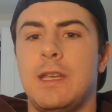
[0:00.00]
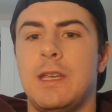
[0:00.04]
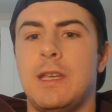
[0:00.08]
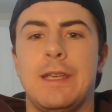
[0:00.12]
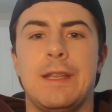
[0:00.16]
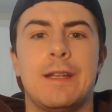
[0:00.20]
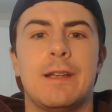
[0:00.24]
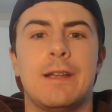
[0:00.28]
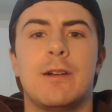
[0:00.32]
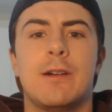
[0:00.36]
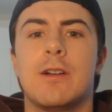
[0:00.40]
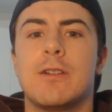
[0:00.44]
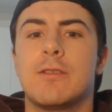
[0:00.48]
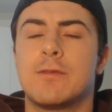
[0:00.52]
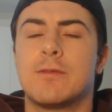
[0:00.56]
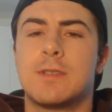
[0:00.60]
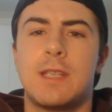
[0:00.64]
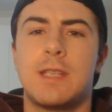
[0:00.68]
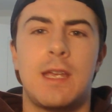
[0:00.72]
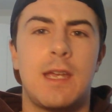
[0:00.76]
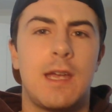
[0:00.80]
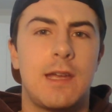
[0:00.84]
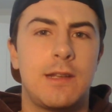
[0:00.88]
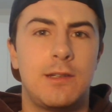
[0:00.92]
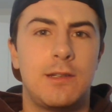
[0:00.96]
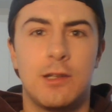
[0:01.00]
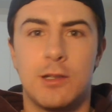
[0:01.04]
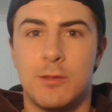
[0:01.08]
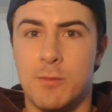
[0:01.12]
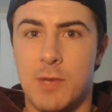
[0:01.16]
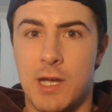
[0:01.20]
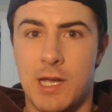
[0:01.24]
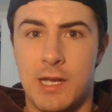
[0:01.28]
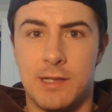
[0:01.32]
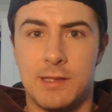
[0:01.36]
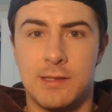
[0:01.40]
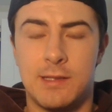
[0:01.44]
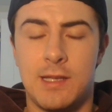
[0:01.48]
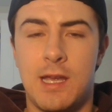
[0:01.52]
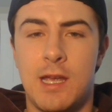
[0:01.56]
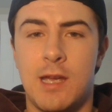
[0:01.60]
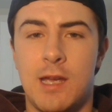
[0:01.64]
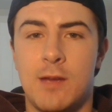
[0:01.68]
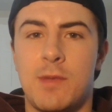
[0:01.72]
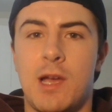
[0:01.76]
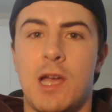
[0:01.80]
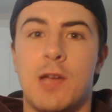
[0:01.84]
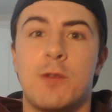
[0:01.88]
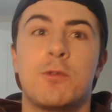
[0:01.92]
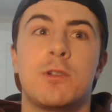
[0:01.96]
if say I took my
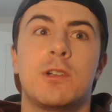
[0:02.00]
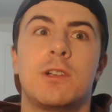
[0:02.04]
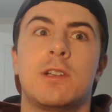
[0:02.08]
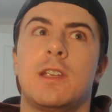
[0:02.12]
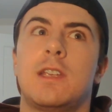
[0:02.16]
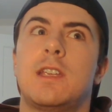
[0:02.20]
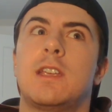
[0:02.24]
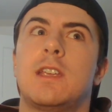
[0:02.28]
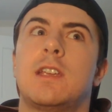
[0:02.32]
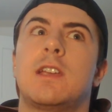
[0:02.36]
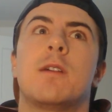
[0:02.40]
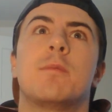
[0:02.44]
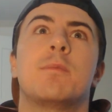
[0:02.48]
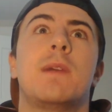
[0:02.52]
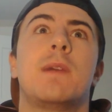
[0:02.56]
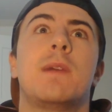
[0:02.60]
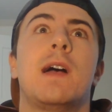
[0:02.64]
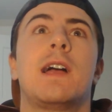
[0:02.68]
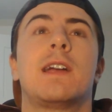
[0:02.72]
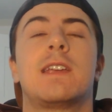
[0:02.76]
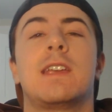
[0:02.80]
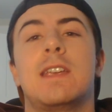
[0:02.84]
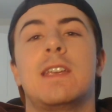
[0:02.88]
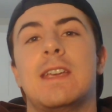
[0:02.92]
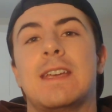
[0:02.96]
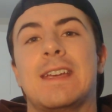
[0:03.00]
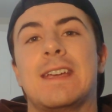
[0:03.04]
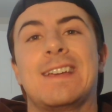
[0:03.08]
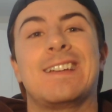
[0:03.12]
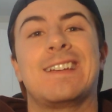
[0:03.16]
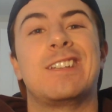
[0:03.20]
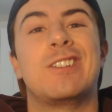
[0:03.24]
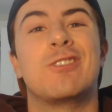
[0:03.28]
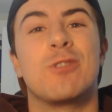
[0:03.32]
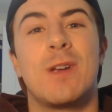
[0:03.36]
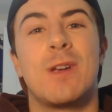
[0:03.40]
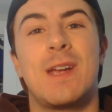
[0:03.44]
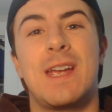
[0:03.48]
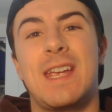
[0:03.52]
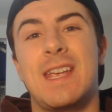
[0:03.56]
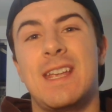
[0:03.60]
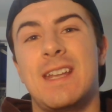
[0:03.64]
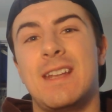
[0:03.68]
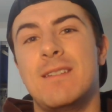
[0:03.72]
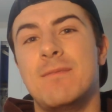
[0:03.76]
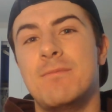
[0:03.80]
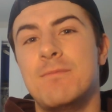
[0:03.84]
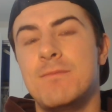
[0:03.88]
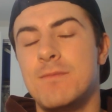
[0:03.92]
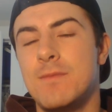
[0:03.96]
exam, I wouldn't come back and get a
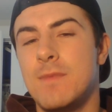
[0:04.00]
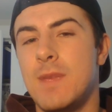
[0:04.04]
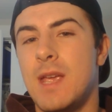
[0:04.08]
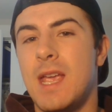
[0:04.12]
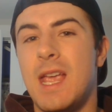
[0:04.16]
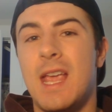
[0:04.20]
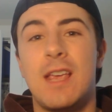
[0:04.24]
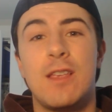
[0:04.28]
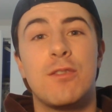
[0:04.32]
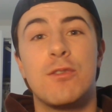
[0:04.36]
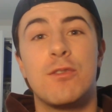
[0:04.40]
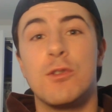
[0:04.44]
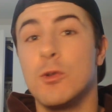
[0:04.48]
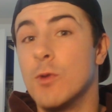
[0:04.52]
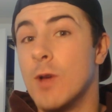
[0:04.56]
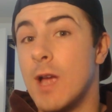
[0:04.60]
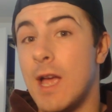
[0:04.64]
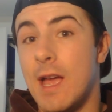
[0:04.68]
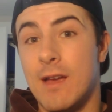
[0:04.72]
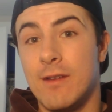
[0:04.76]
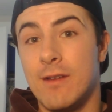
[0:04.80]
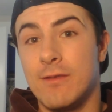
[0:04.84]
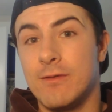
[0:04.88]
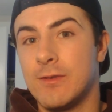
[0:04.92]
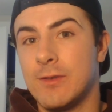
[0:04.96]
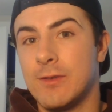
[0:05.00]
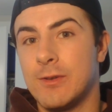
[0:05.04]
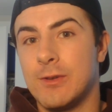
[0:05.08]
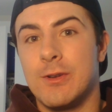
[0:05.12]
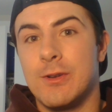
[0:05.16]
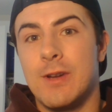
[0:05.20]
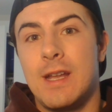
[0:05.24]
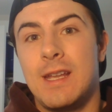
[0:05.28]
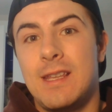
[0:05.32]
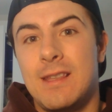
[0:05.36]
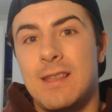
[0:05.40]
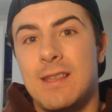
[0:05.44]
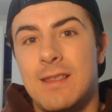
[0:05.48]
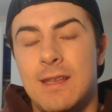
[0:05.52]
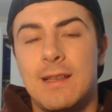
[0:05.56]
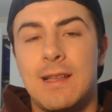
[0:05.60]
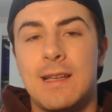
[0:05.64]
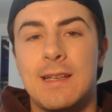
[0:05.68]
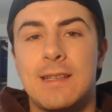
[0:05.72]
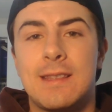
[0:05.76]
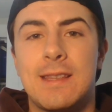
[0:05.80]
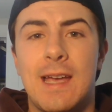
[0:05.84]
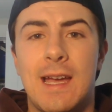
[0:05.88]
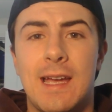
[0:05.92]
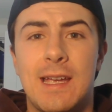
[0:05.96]
grade A through F or anything
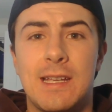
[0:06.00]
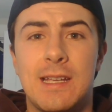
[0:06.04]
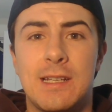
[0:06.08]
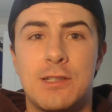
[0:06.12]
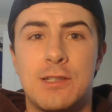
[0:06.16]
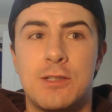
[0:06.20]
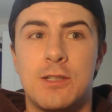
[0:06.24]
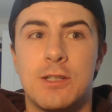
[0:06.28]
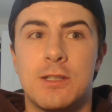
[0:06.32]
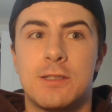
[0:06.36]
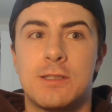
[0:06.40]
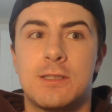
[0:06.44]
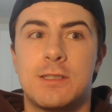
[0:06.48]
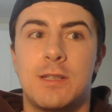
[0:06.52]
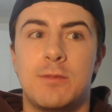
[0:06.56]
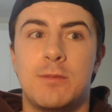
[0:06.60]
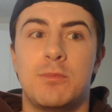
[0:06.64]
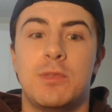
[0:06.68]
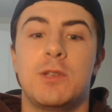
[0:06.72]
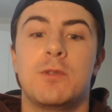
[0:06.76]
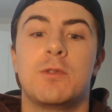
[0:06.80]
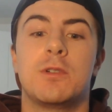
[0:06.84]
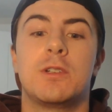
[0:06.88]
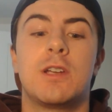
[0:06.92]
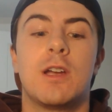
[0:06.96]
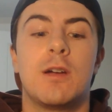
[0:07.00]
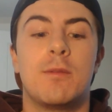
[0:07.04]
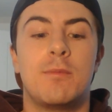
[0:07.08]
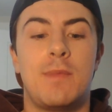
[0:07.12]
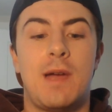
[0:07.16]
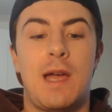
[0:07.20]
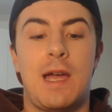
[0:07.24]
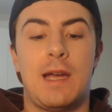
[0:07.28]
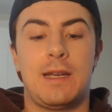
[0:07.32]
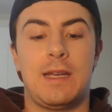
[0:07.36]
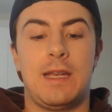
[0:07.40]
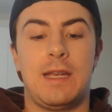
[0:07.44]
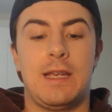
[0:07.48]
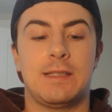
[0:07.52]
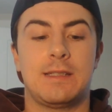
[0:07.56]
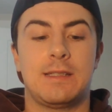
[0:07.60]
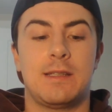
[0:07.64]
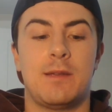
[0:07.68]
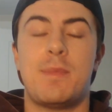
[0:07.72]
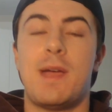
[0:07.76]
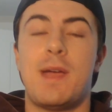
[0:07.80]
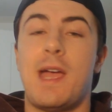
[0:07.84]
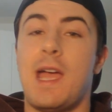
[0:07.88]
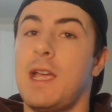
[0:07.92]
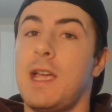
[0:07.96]
like that. It just simply would come back as
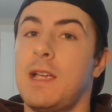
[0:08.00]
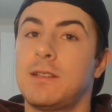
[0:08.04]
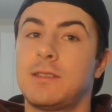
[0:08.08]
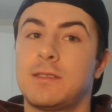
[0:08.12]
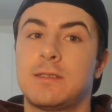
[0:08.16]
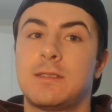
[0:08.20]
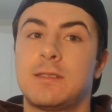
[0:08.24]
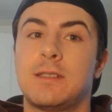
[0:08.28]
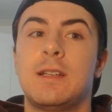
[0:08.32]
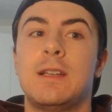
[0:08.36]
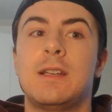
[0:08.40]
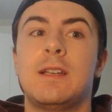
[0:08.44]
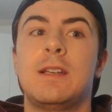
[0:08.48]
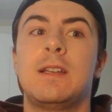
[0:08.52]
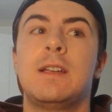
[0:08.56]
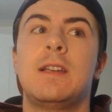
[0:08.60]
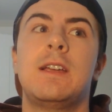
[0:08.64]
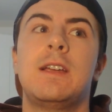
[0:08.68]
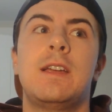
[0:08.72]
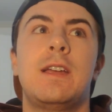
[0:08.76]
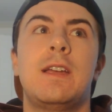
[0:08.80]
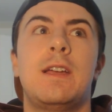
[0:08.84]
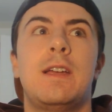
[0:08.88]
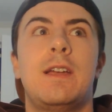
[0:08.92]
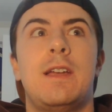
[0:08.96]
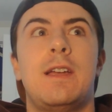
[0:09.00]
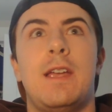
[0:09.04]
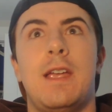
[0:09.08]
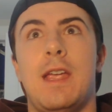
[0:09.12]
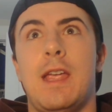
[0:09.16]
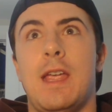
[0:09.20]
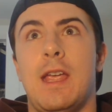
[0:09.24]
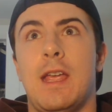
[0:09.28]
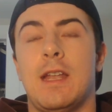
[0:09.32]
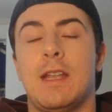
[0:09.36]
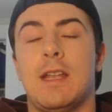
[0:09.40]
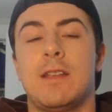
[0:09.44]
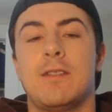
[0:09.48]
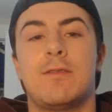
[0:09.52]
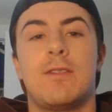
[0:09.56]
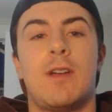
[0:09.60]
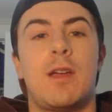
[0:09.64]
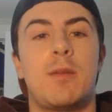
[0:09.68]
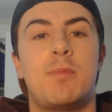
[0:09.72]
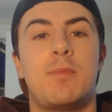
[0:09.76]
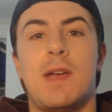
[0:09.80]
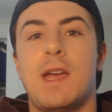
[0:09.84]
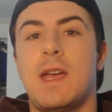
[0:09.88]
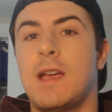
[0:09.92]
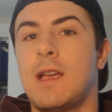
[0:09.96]
a pass. And if
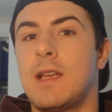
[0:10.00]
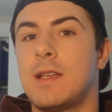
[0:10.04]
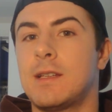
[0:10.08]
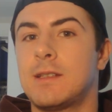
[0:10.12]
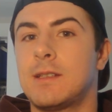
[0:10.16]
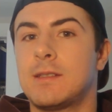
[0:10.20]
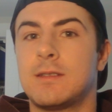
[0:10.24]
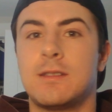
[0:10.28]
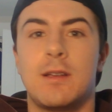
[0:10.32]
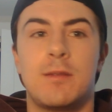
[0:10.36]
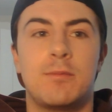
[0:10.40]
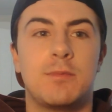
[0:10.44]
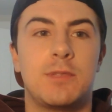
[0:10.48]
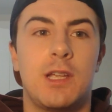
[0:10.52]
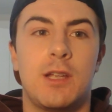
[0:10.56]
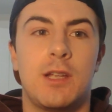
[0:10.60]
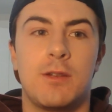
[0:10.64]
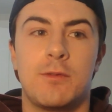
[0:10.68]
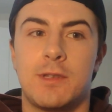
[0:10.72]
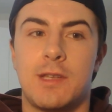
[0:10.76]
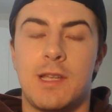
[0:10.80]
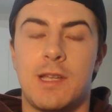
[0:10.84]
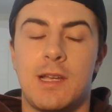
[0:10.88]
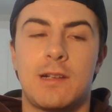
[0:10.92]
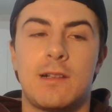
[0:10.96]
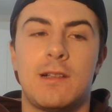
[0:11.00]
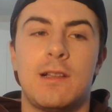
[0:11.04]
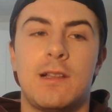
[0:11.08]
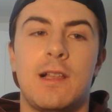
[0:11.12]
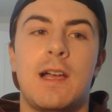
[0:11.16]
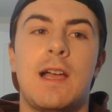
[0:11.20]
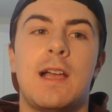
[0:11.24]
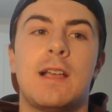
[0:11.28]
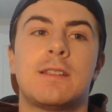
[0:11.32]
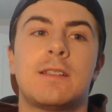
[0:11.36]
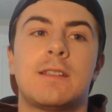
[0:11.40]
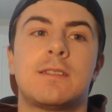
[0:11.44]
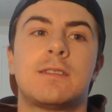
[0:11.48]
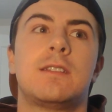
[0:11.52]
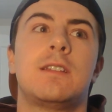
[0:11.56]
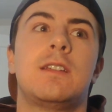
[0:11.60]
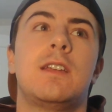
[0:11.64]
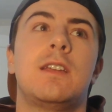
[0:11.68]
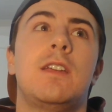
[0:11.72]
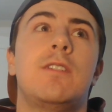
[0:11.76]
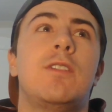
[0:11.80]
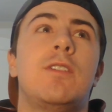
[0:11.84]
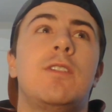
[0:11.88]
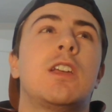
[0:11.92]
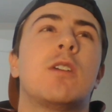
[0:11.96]
I passed, I'm done with that class.
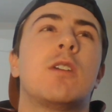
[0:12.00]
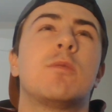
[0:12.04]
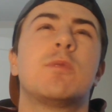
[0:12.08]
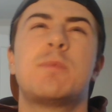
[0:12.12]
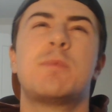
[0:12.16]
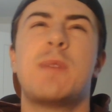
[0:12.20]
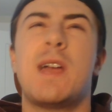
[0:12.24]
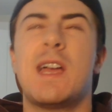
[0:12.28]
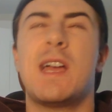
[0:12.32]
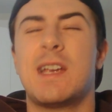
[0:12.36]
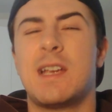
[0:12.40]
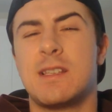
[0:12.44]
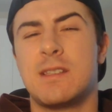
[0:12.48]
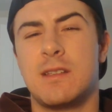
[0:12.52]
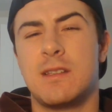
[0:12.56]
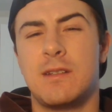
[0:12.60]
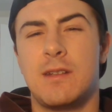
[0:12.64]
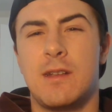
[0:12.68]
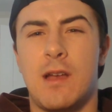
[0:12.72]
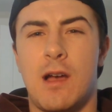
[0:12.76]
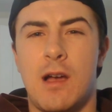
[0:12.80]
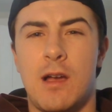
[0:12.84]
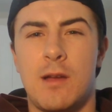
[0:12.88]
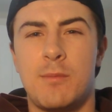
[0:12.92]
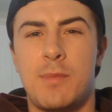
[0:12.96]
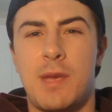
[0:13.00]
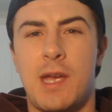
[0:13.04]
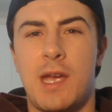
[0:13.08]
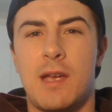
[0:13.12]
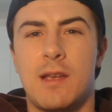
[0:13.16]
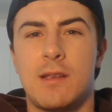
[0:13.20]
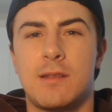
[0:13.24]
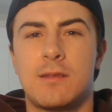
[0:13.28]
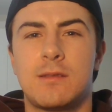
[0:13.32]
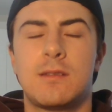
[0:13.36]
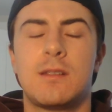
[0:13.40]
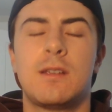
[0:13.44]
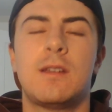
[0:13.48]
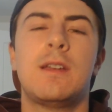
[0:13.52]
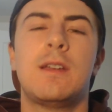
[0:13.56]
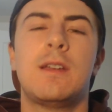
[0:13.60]
If it comes back as a not pass,